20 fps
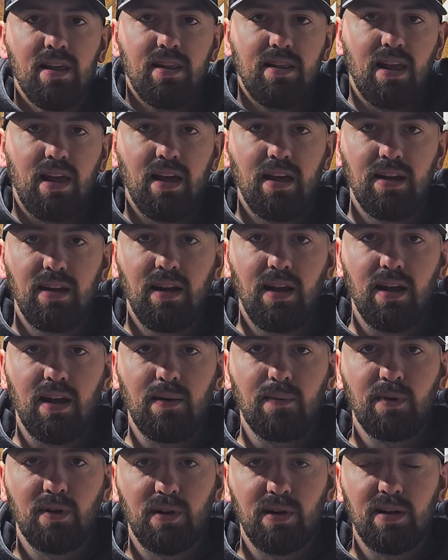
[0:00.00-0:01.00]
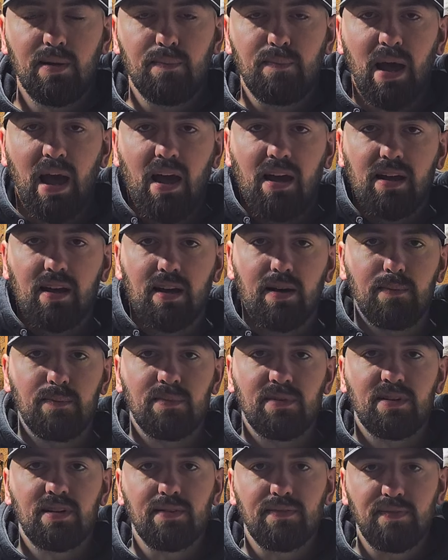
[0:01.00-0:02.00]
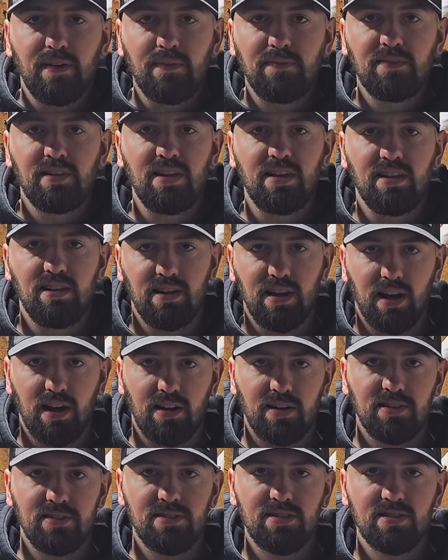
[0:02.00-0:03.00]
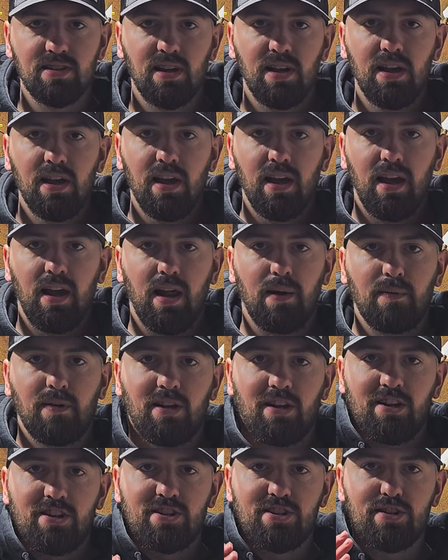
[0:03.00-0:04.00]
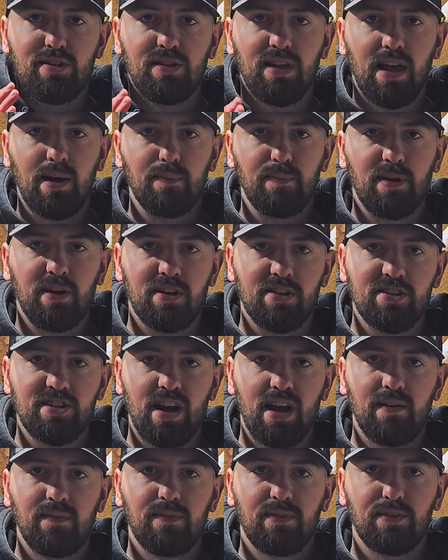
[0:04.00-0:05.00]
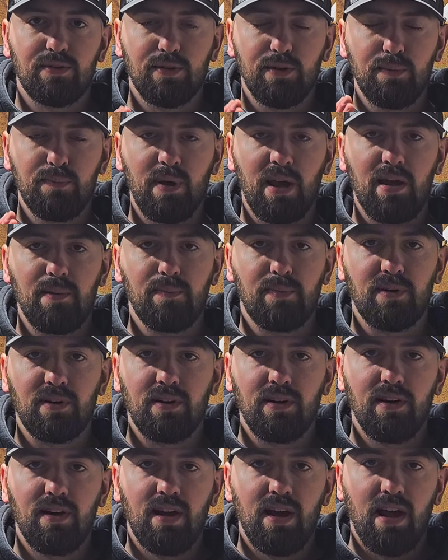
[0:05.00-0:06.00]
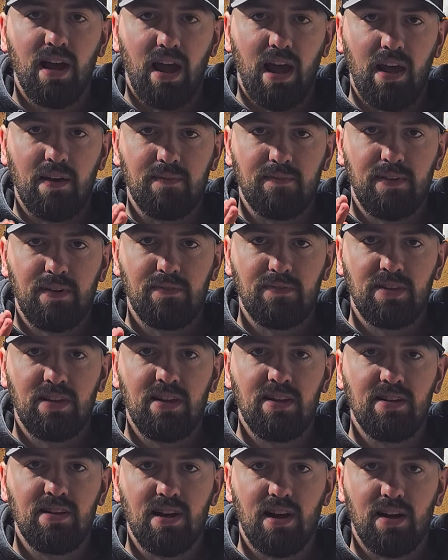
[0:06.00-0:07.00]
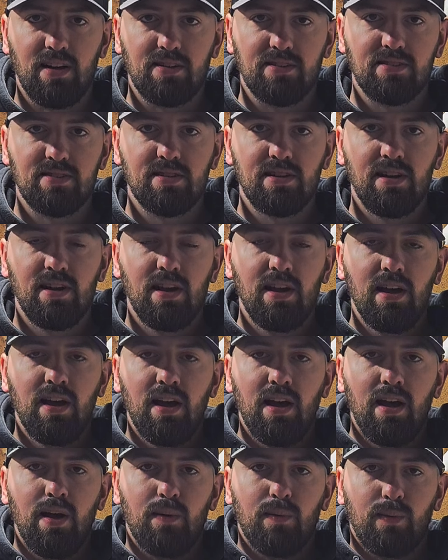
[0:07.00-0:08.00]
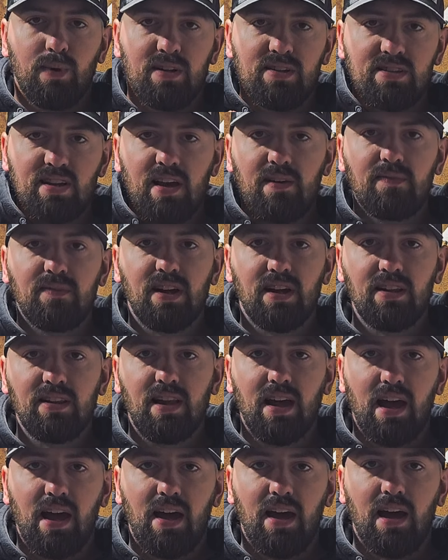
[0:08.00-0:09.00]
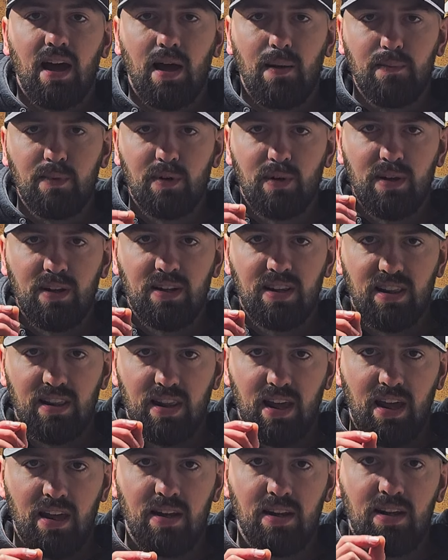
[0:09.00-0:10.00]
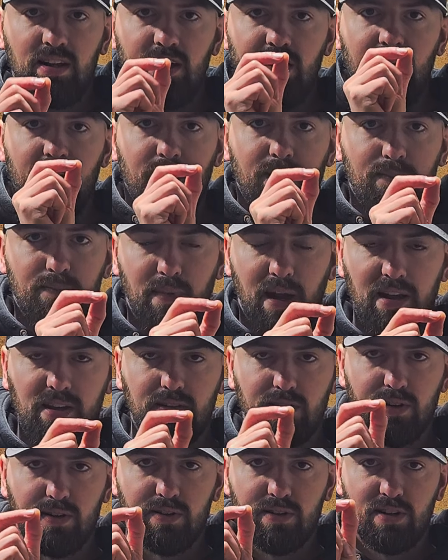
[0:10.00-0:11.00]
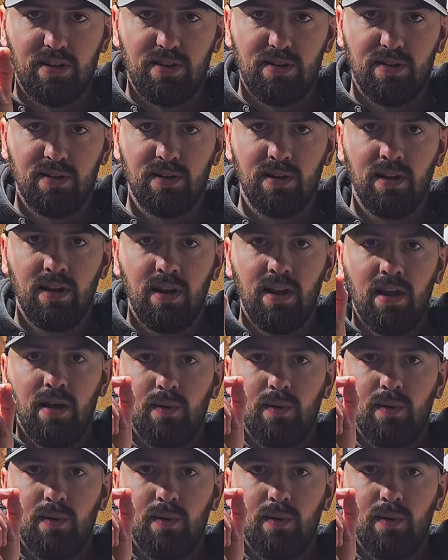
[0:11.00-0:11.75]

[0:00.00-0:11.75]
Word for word: Then I'm going to back up to 15 yards and I'm gonna shoot that bare shaft through paper at 15 yards. Once I've done that, I'm going to then micro tune